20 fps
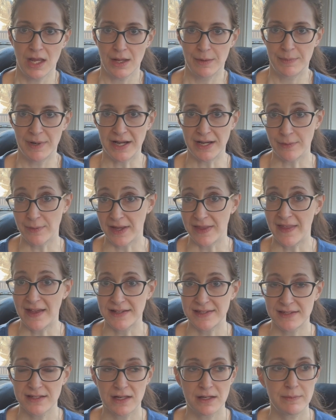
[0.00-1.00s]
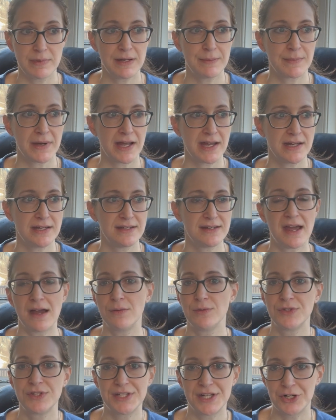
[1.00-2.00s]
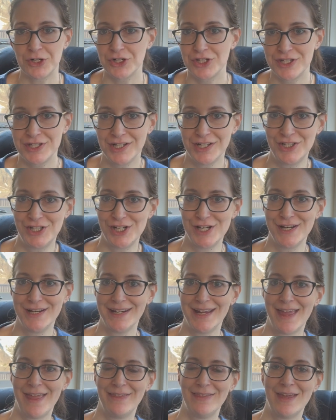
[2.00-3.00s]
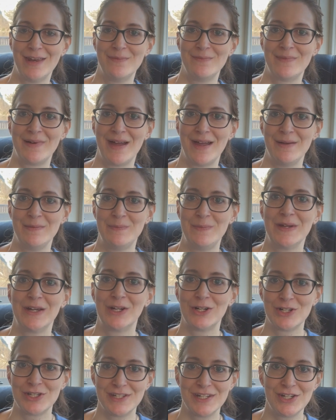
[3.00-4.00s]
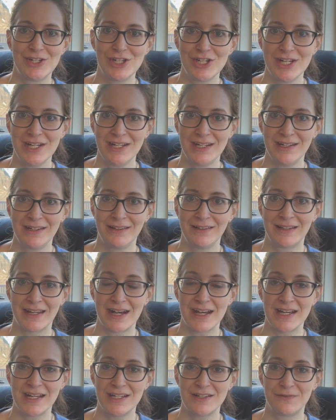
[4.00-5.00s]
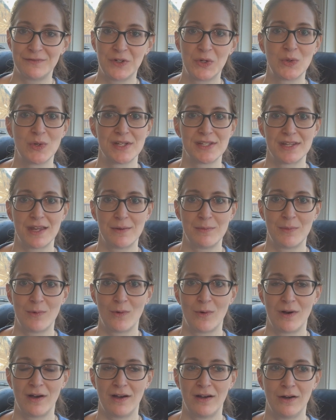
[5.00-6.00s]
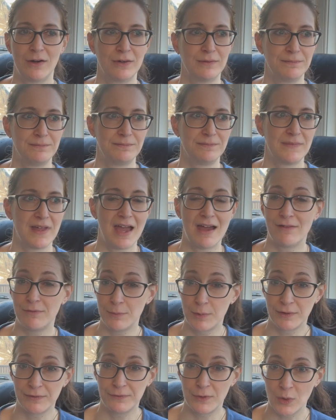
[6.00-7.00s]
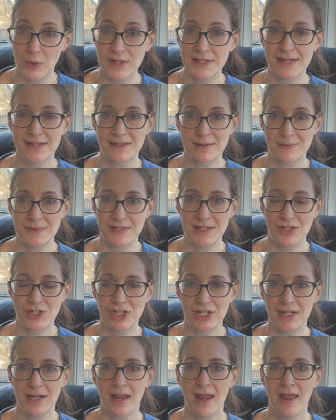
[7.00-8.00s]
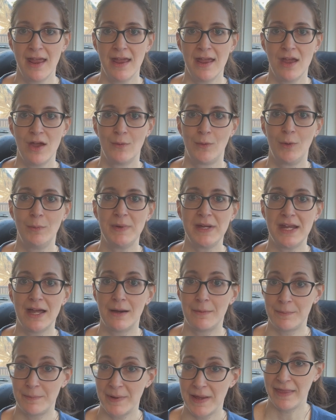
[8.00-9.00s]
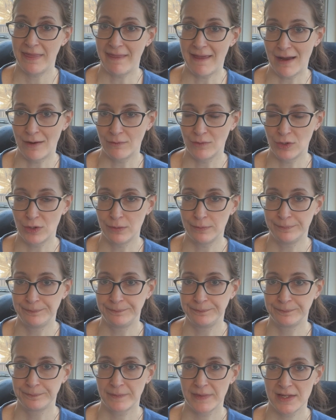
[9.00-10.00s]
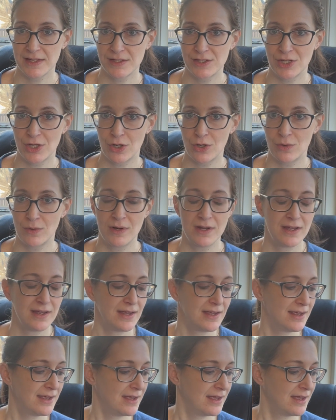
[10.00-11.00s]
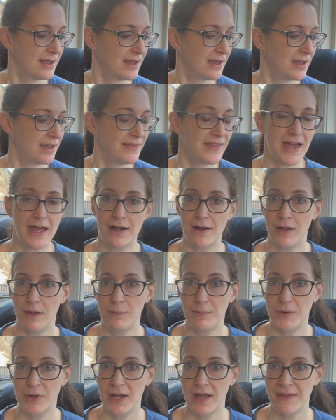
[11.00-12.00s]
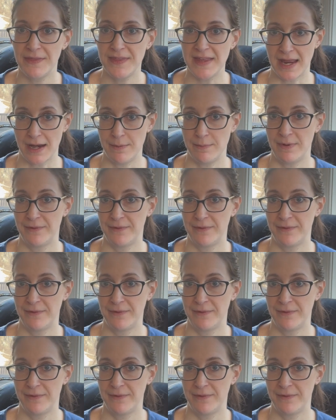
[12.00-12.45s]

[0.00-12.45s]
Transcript: But anyway, that's going to be my downstairs stitching, and then my bigger stitching that I need to focus on more, or have more focus as I'm stitching, will be up that room. So that I'll put at the end.